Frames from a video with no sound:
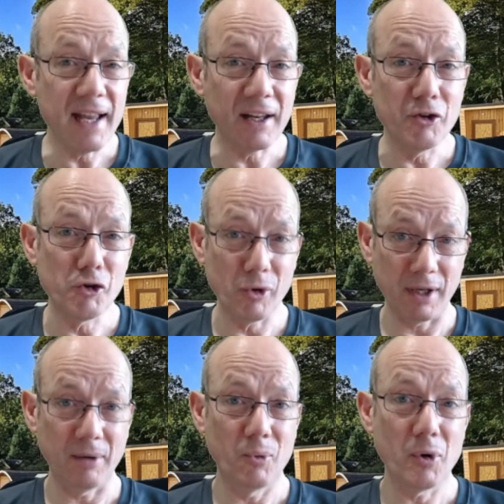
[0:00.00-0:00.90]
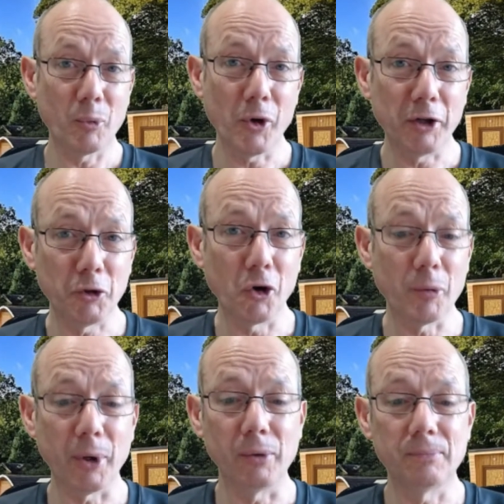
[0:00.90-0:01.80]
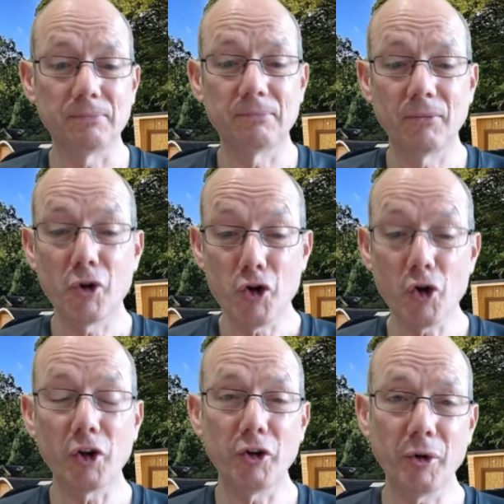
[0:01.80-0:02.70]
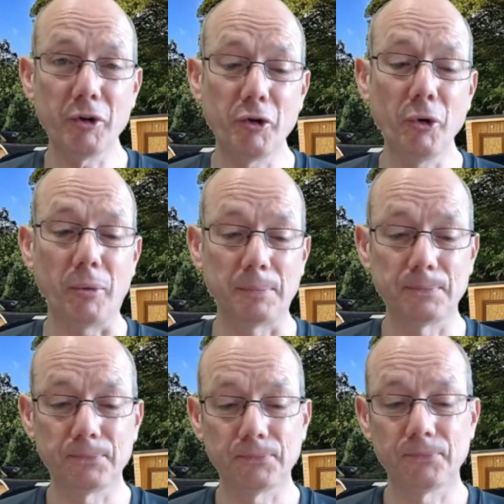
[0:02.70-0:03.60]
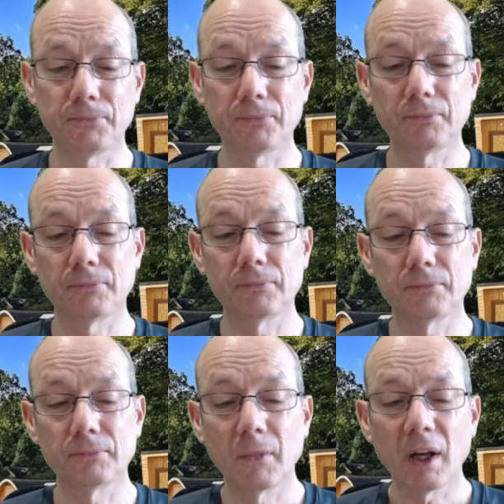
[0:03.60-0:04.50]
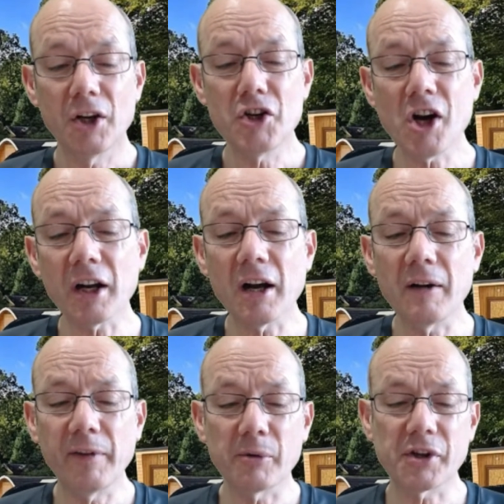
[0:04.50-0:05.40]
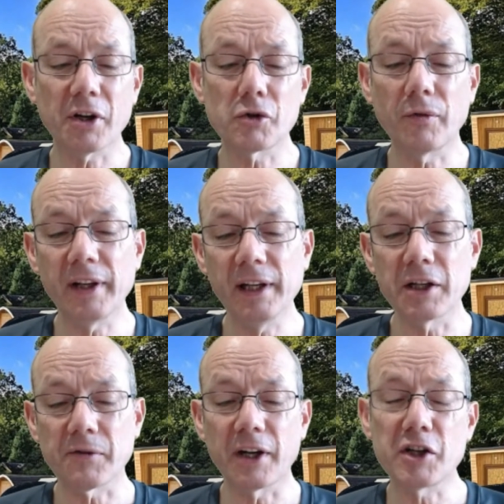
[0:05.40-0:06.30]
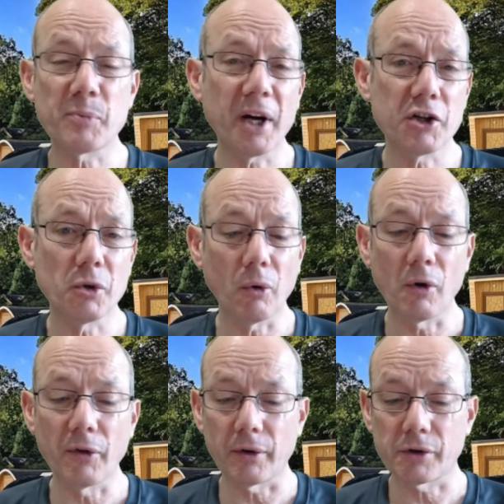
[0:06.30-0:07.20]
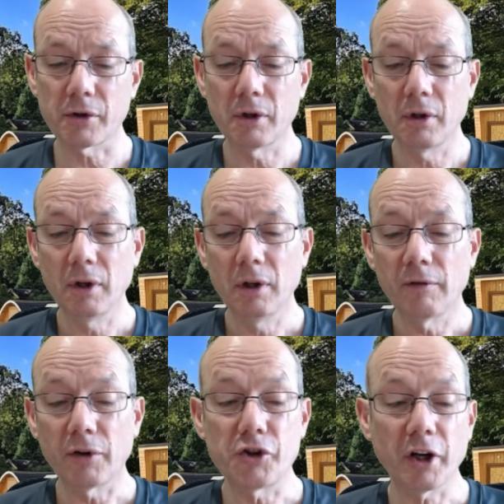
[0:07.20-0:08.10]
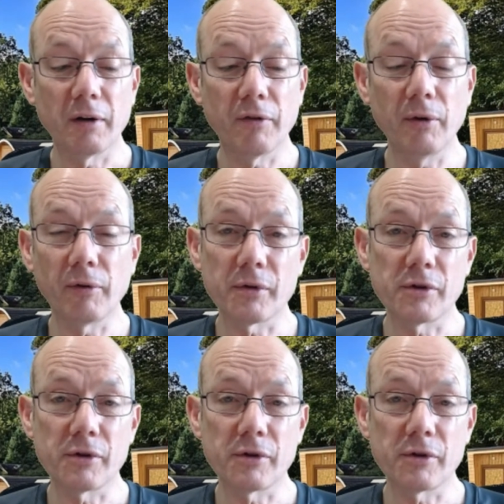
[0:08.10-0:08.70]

can do it, who I'm going to talk about, you can do it too. In Jack Canfield's search over the years for inspirational authors for Chicken Soup